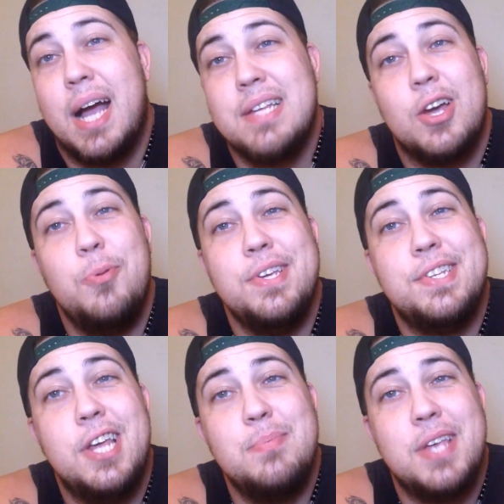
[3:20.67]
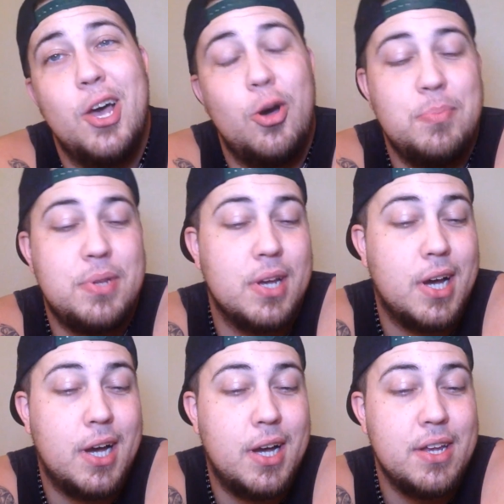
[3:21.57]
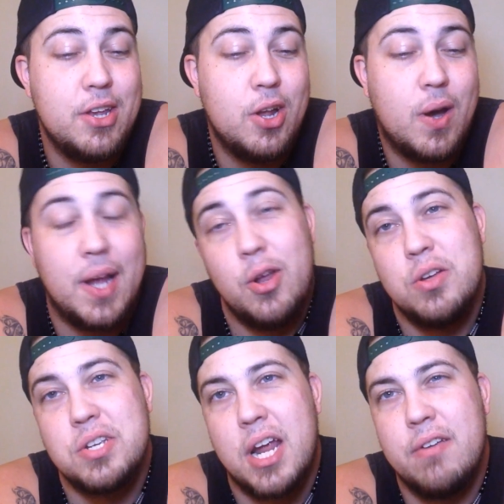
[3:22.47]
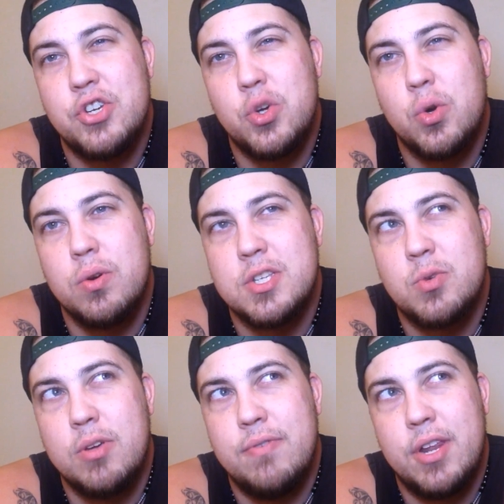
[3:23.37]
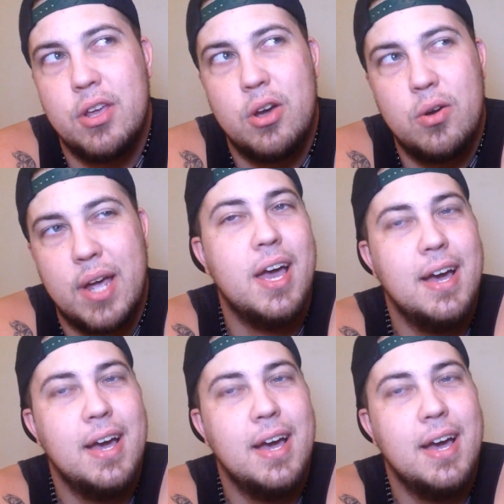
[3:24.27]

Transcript: So guys, I hope these tips helped. Uh, you know, I know it's kind of a short and sweet video.